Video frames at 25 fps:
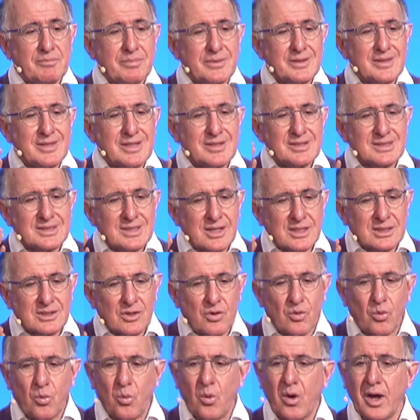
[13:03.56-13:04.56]
but there is a
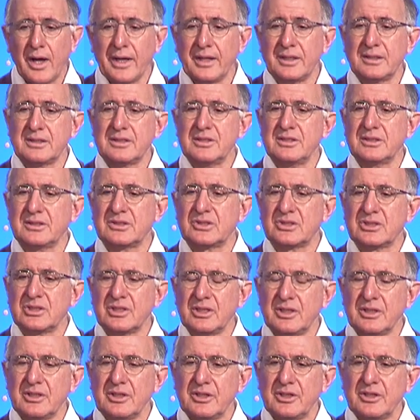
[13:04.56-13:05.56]
quietness
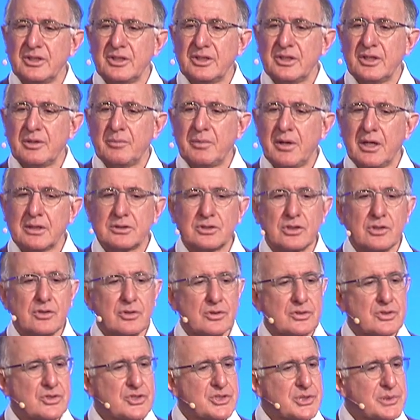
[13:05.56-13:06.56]
about
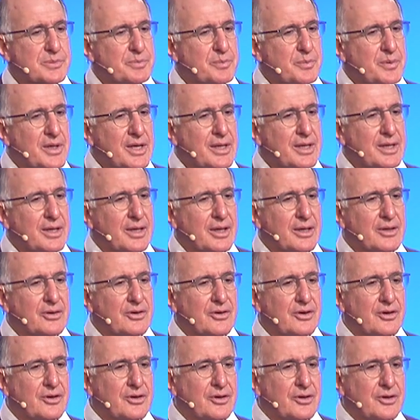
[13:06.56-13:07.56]
God speaking.
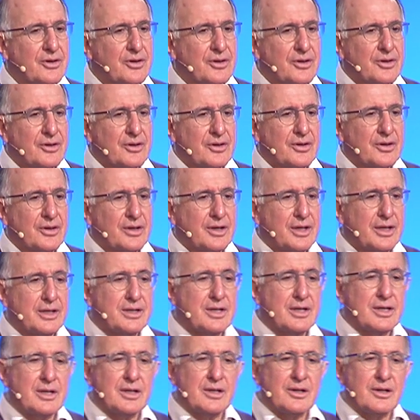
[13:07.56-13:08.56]

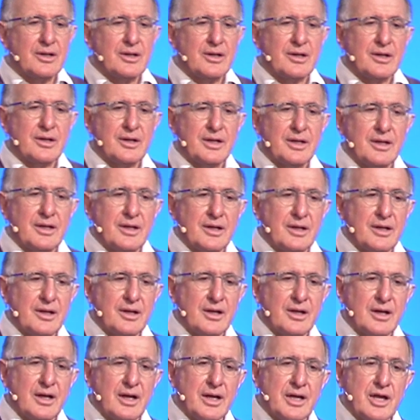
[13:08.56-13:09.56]
And
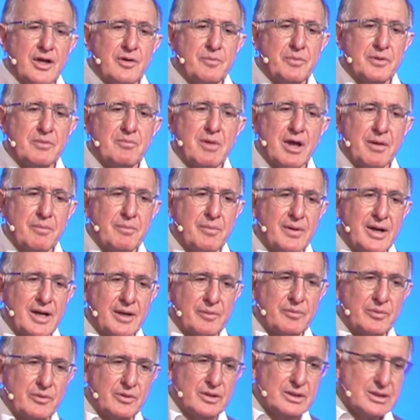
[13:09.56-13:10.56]
I opened my
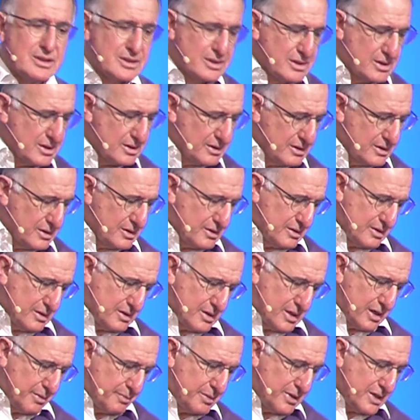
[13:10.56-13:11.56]
Bible and
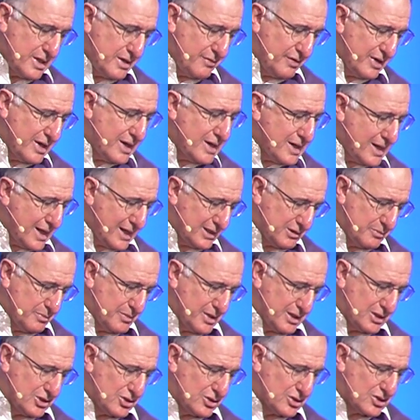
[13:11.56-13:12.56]
I believe he led
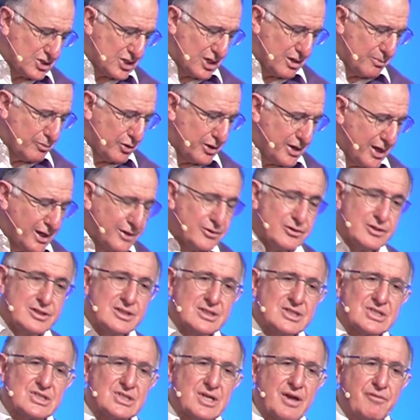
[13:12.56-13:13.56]
me to Psalm
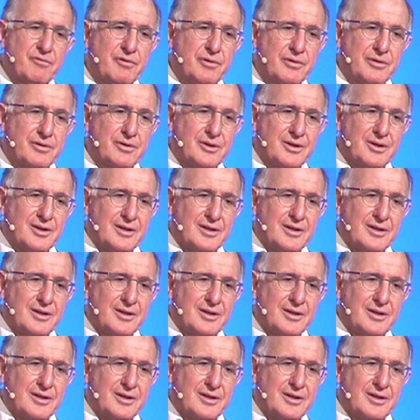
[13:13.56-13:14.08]
107,